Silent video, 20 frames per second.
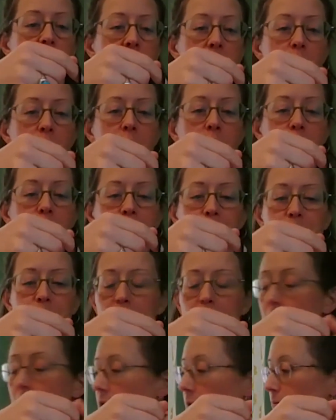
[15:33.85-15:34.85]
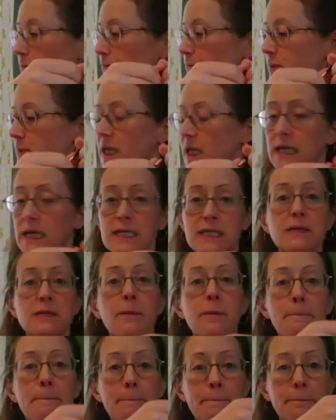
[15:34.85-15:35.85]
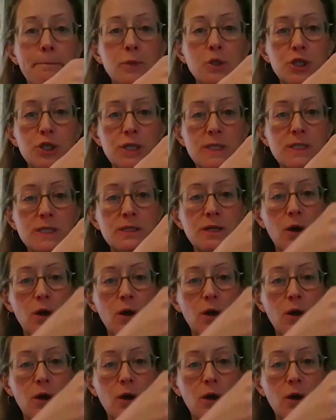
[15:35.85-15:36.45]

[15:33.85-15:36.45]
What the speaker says: out is just